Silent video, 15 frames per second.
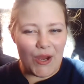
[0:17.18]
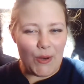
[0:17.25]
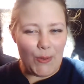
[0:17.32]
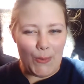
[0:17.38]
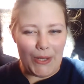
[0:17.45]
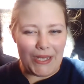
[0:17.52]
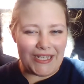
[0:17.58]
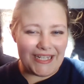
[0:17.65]

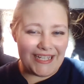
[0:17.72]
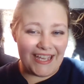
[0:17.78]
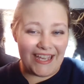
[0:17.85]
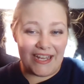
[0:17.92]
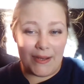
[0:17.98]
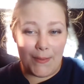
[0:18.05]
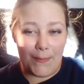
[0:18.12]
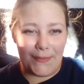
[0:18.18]
reading
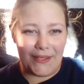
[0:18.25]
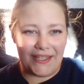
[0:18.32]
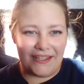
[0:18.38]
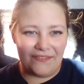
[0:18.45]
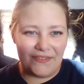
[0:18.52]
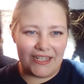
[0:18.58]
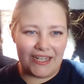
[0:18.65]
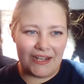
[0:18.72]
and
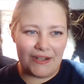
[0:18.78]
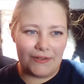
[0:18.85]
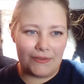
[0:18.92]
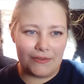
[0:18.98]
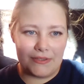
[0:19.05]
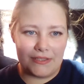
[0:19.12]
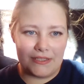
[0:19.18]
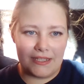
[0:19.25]
making videos.